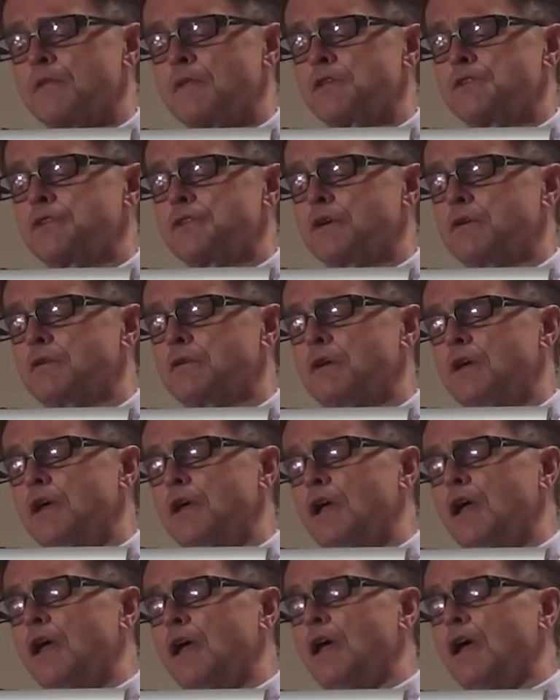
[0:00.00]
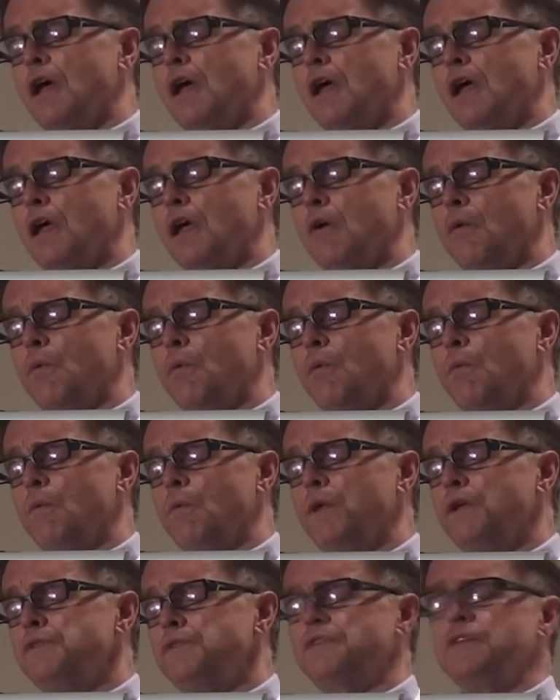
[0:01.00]
So
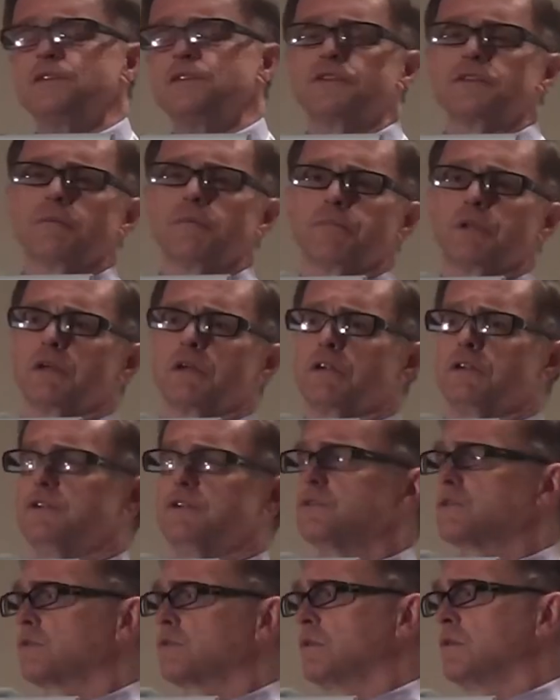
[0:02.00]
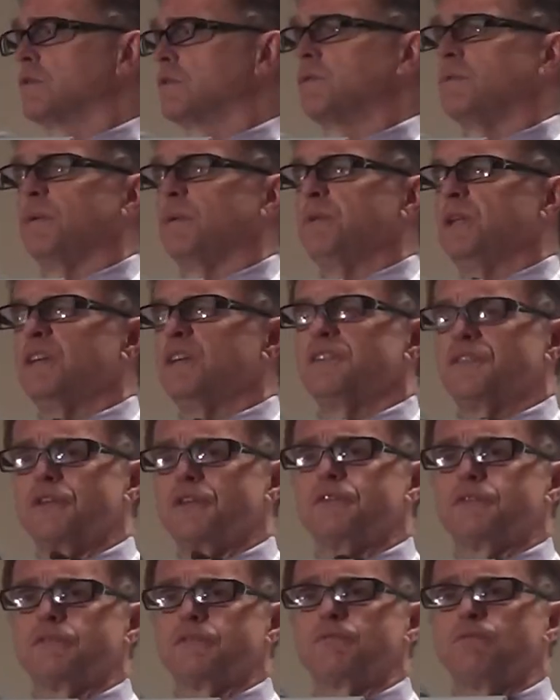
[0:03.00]
is this something unusual? Or, I mean,
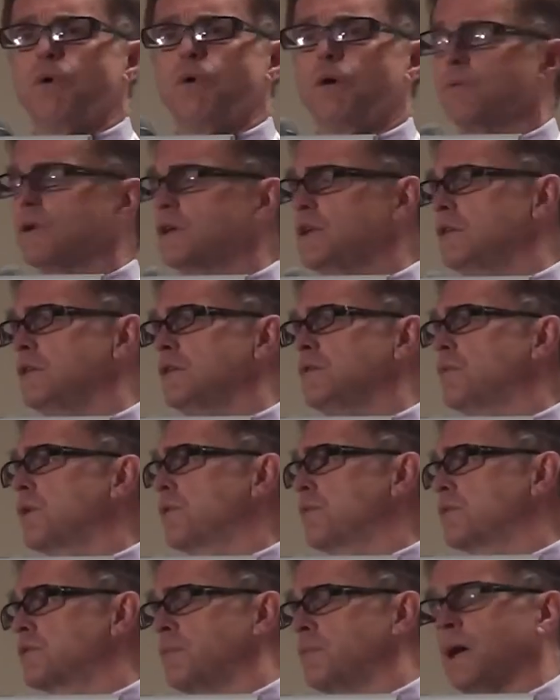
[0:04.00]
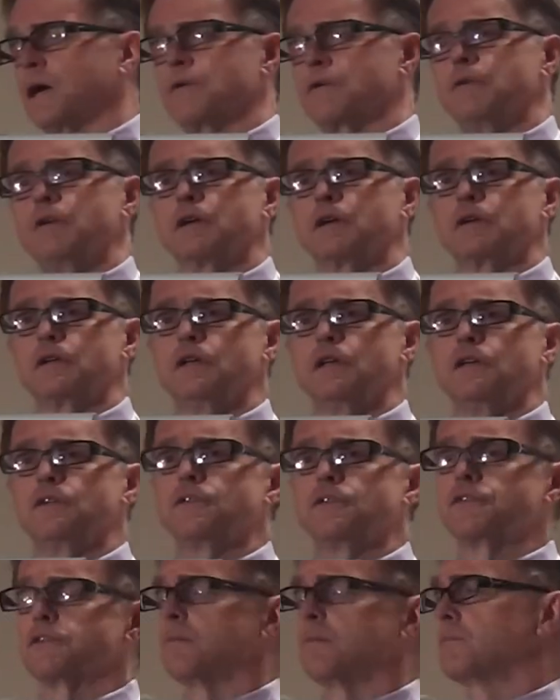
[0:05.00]
is what we're dealing with tobacco and nicotine,
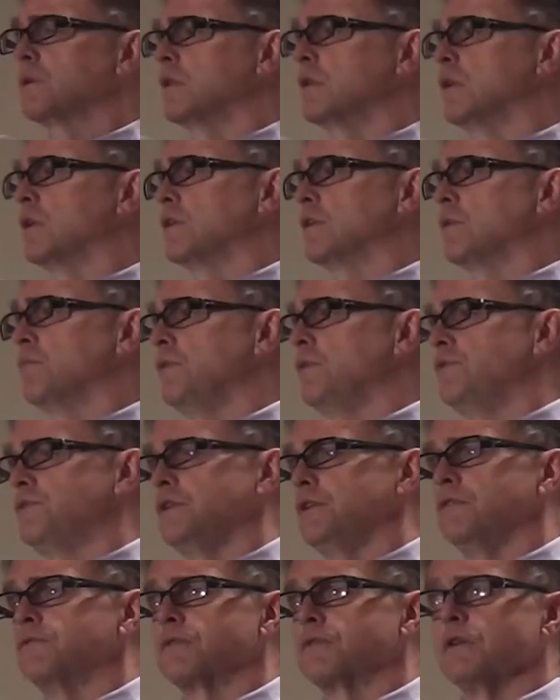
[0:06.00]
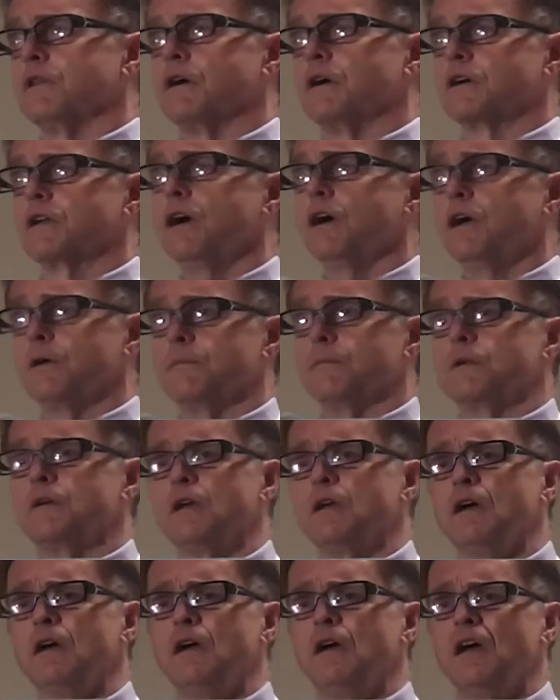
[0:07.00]
is this something that we've seen for a long time? And
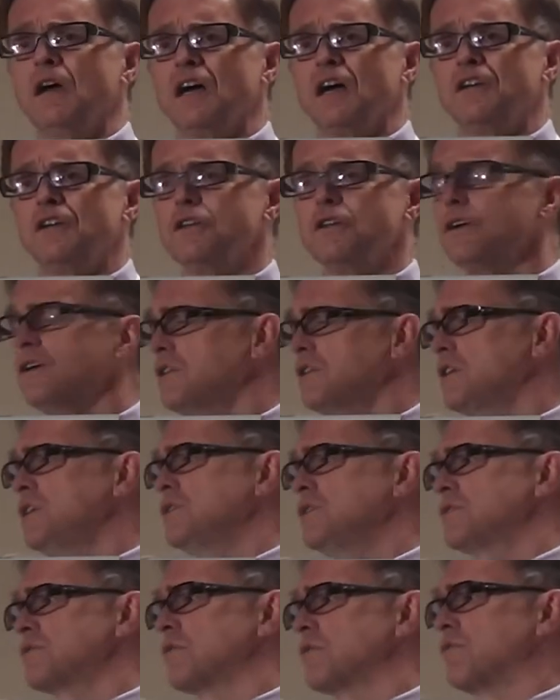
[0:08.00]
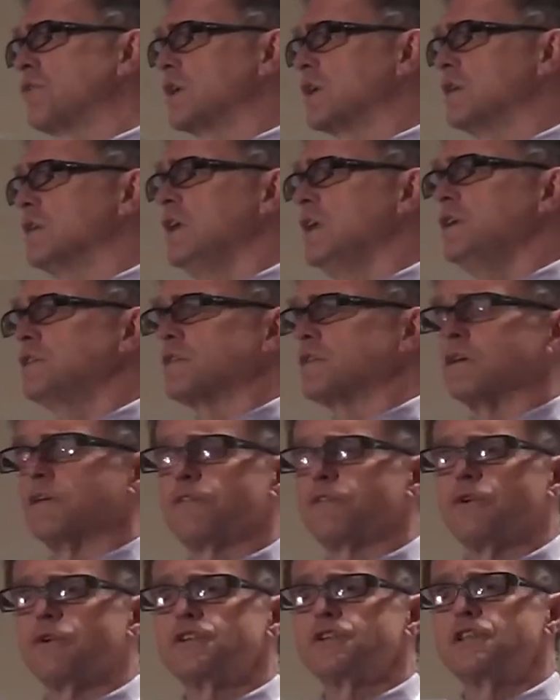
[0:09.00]
you look at the history of regulation, and
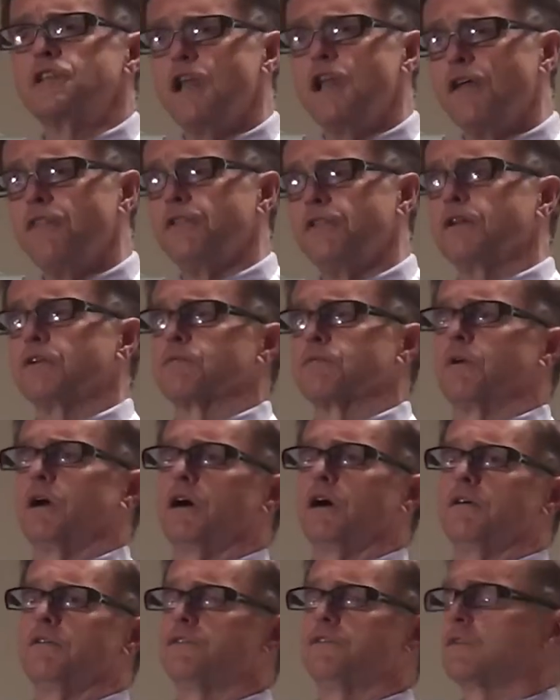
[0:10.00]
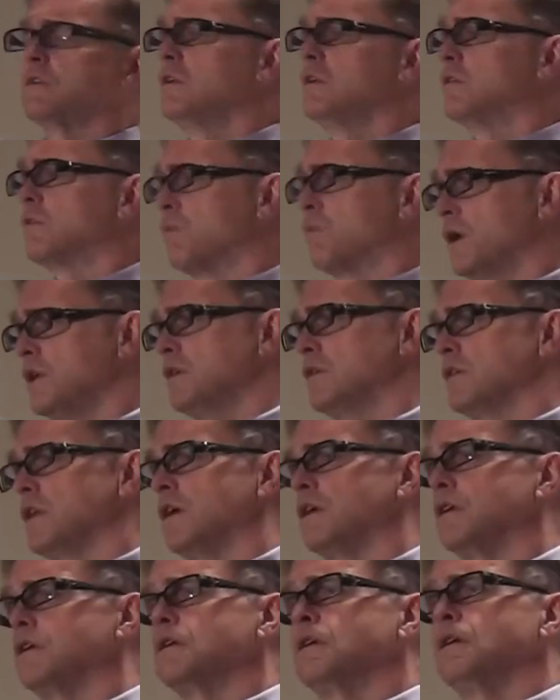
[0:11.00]
of course, nothing arrives
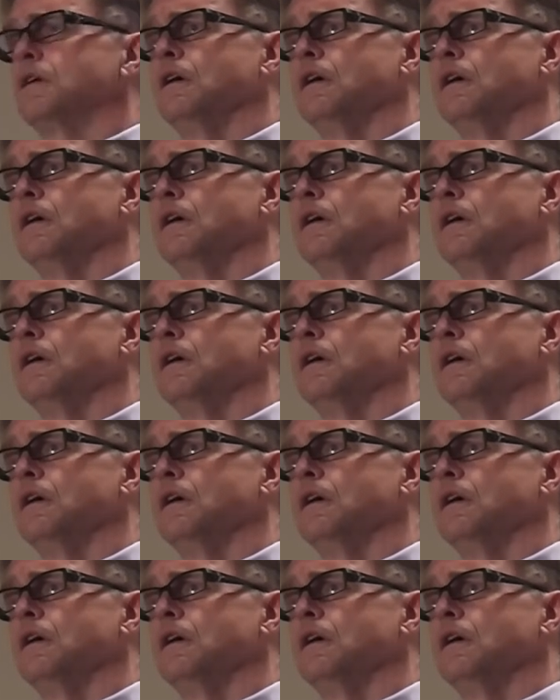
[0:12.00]
regulated.